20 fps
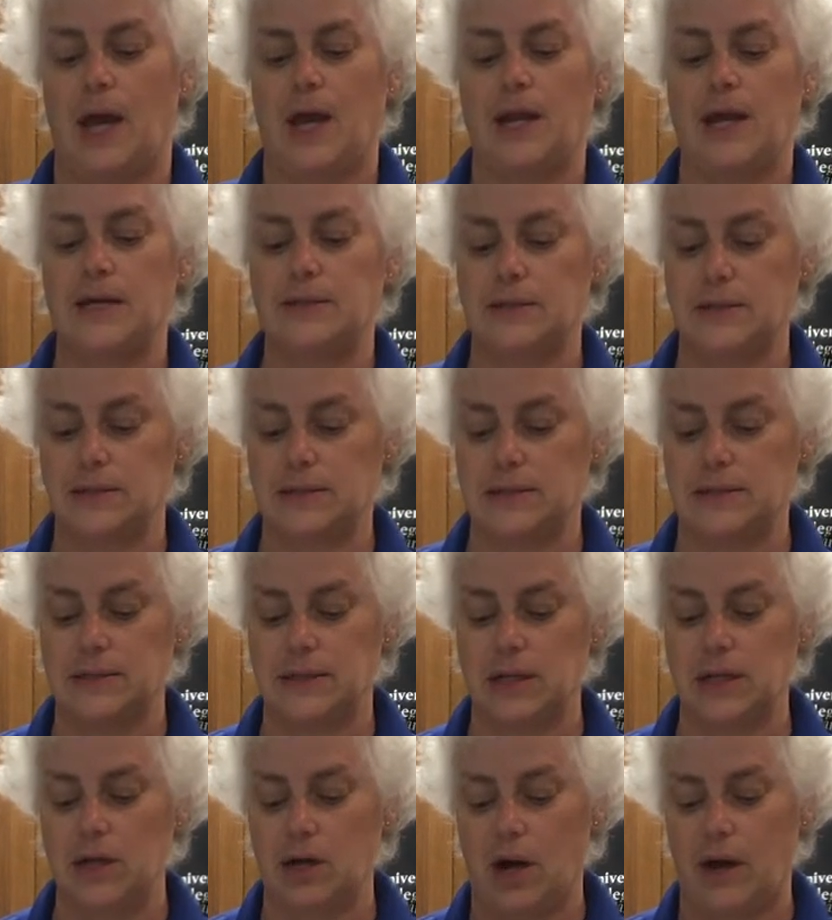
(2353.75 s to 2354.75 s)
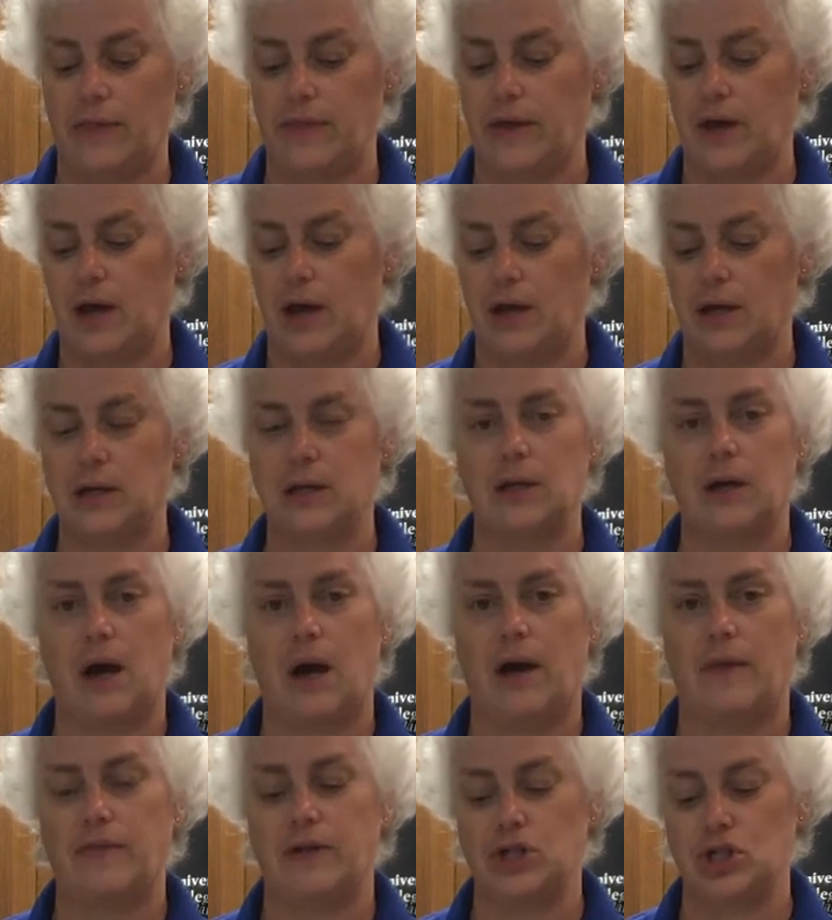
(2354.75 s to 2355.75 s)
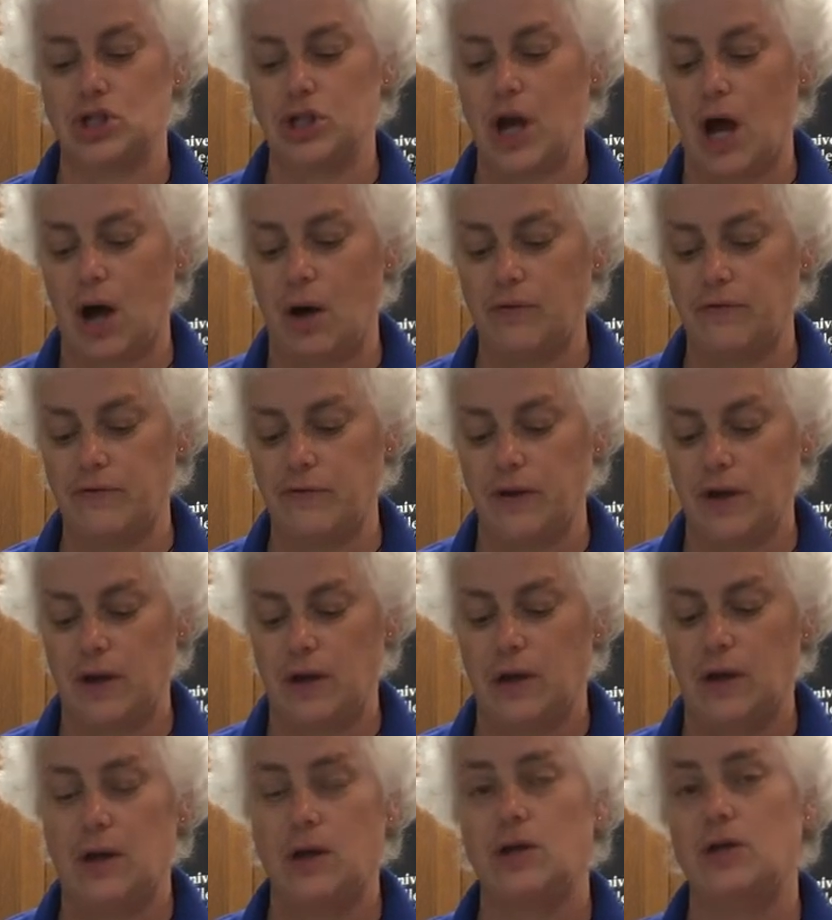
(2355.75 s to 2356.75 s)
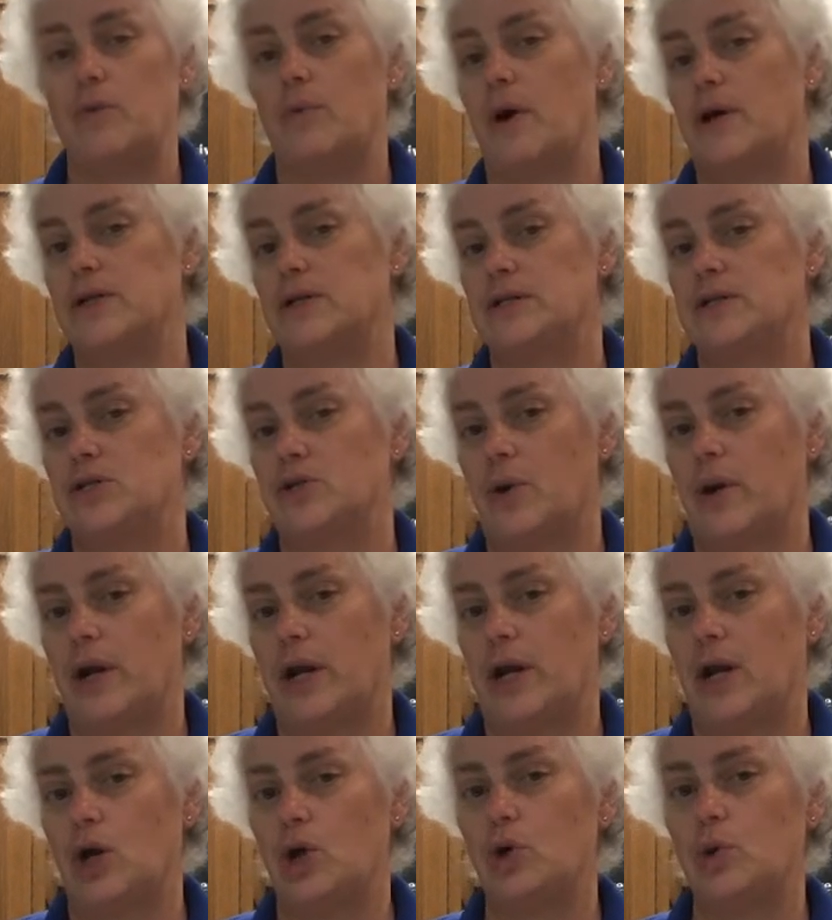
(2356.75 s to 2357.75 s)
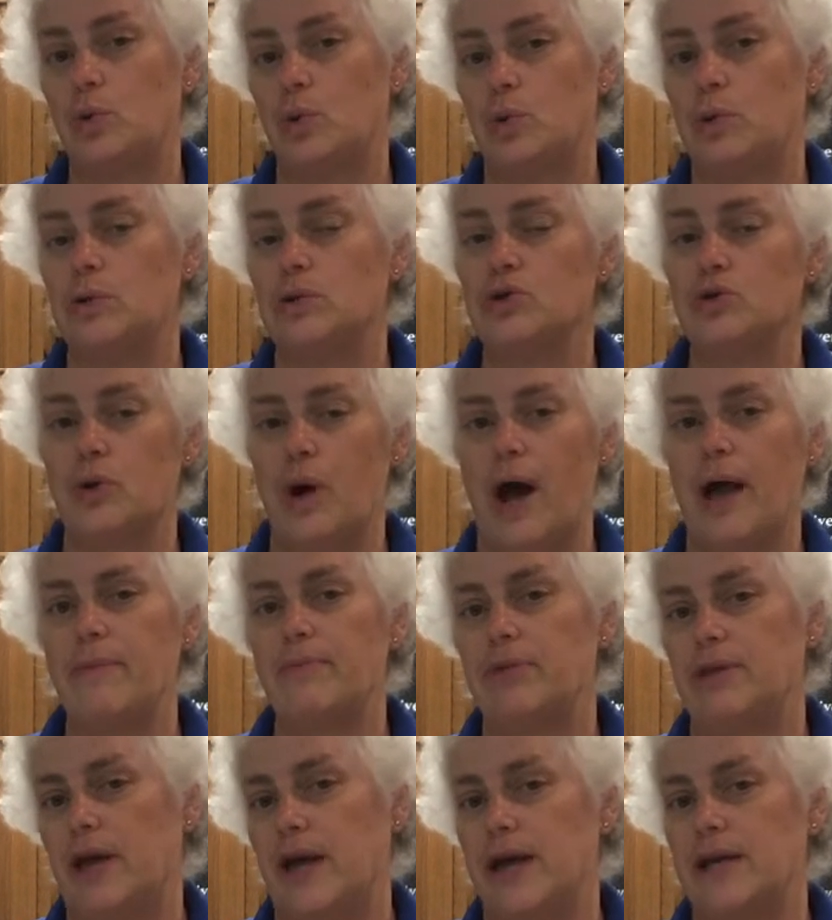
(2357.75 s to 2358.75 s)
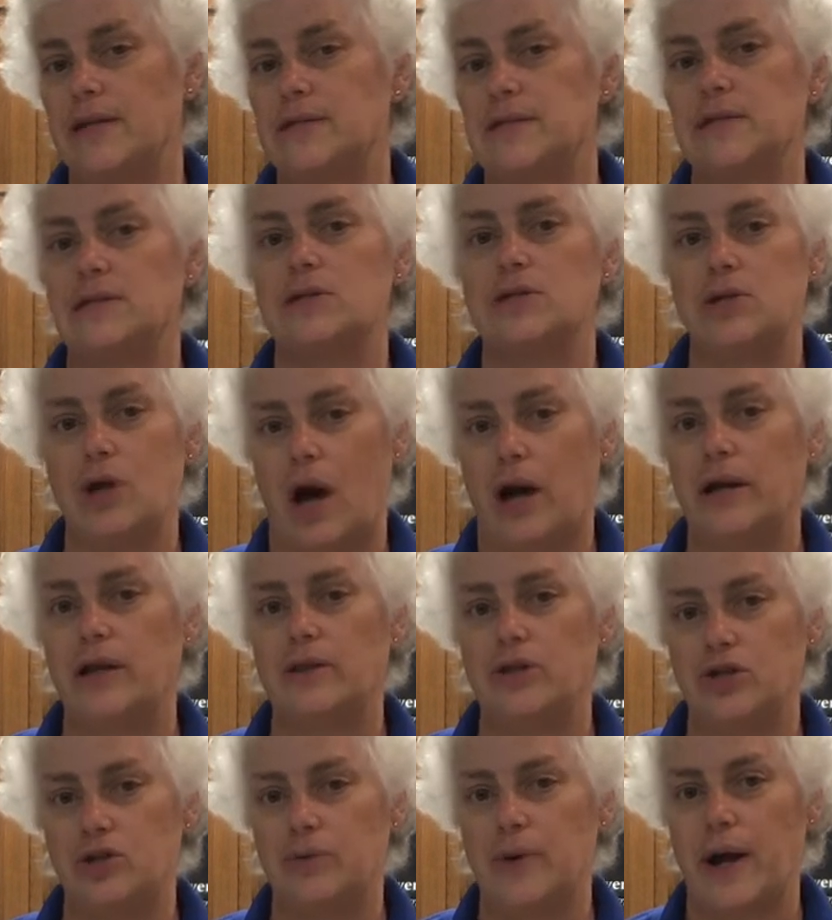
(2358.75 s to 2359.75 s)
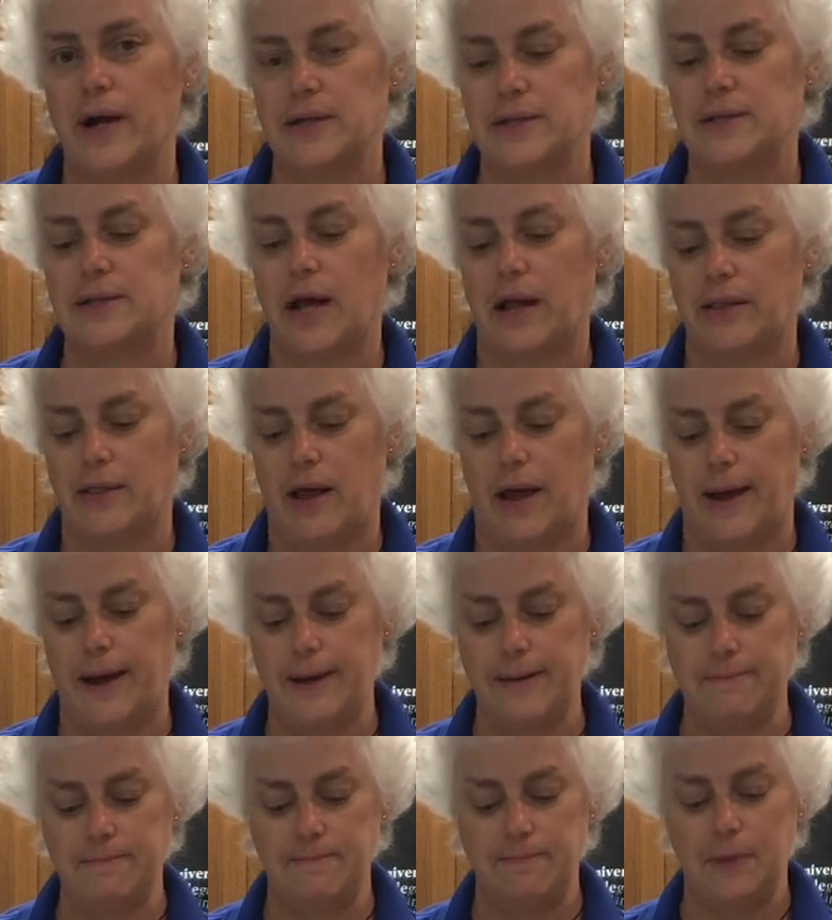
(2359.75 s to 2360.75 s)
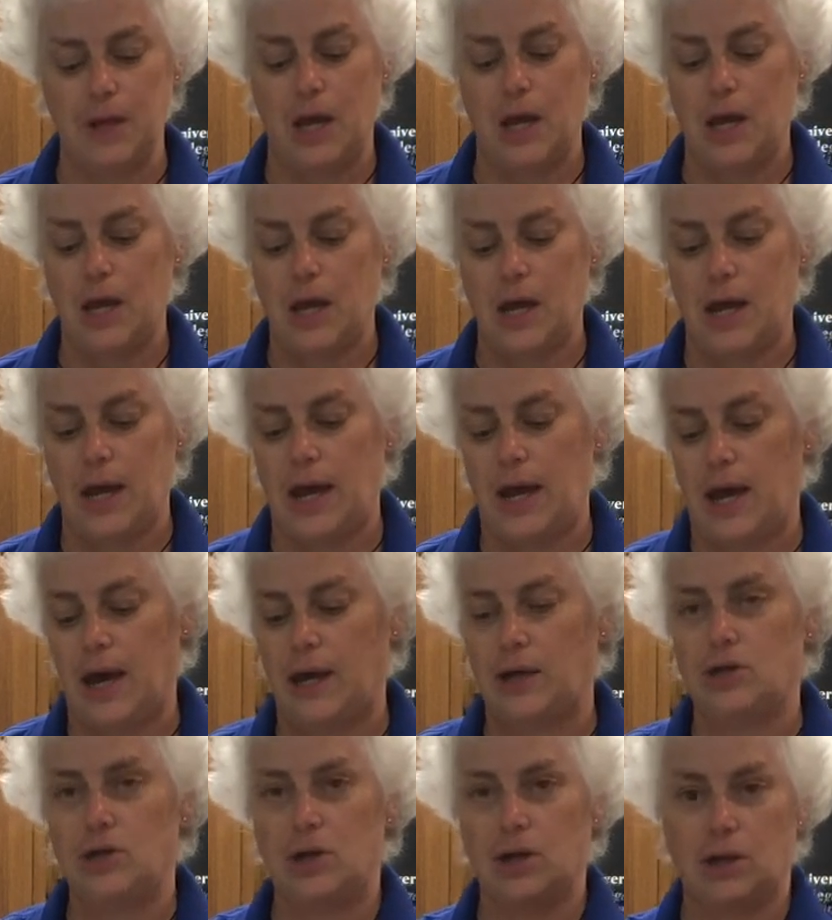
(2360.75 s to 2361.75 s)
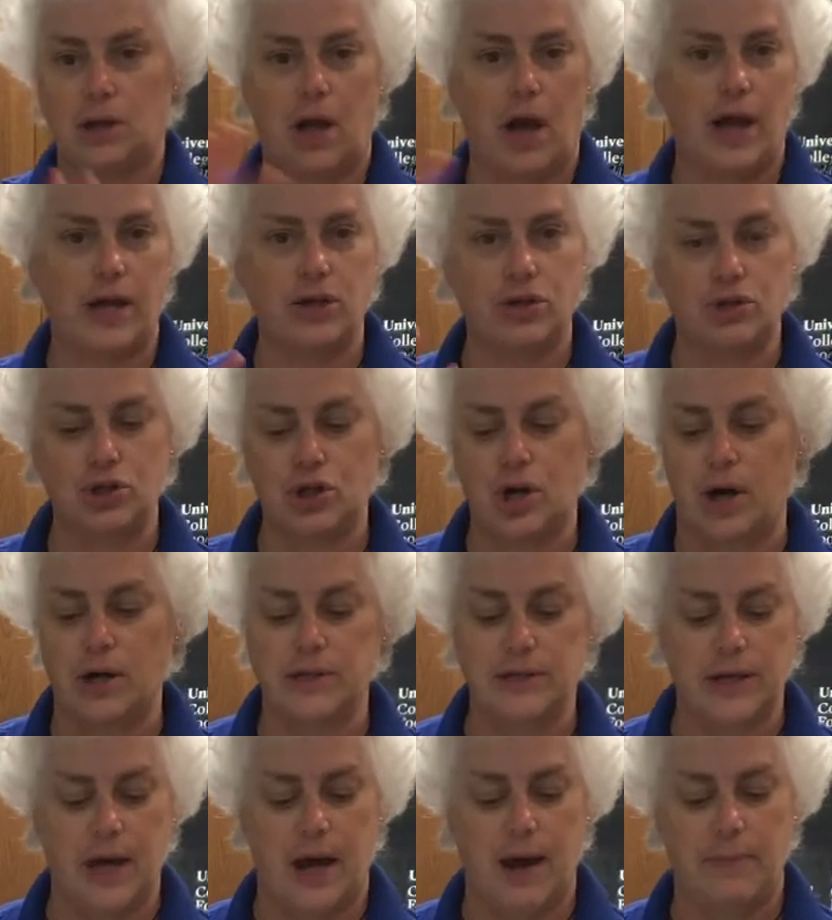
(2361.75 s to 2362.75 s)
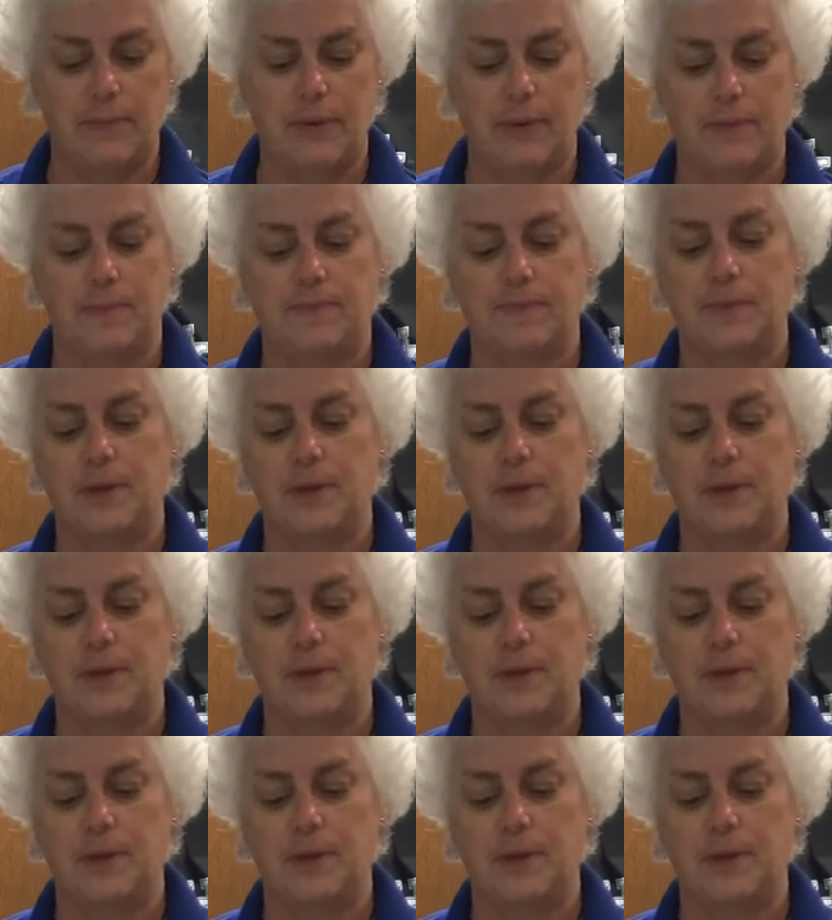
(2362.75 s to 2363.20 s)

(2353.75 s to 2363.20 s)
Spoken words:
And as it's sitting on the shelf, you want to store it in a cool, dry place, not in the direct sunlight, and you can line your jars up.